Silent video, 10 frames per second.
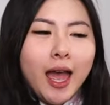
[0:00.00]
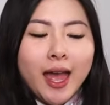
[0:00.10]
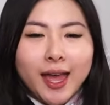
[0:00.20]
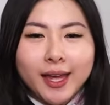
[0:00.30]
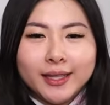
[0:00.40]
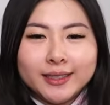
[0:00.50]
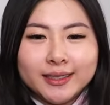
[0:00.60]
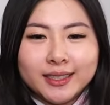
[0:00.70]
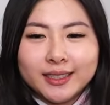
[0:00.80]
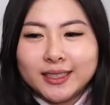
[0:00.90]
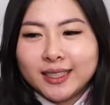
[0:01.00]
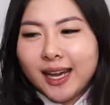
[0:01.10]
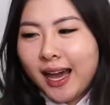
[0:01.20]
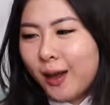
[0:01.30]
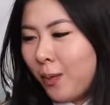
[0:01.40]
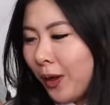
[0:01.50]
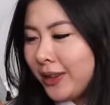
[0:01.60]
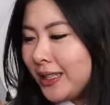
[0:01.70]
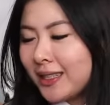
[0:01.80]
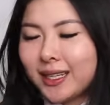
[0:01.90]
and I bought
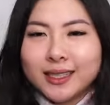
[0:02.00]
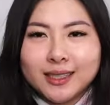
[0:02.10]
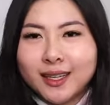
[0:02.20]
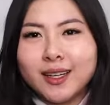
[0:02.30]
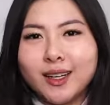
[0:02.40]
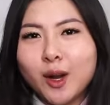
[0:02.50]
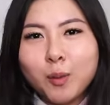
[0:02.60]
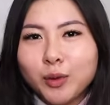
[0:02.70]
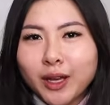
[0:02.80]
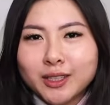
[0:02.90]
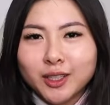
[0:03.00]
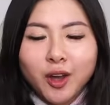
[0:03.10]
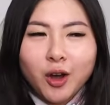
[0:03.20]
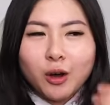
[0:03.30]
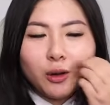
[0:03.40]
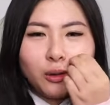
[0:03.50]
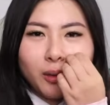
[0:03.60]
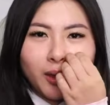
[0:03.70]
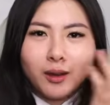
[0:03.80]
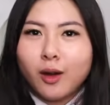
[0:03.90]
these things like a couple nights ago,
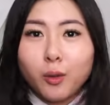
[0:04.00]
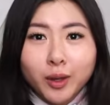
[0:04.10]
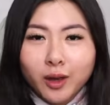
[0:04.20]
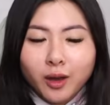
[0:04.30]
like a week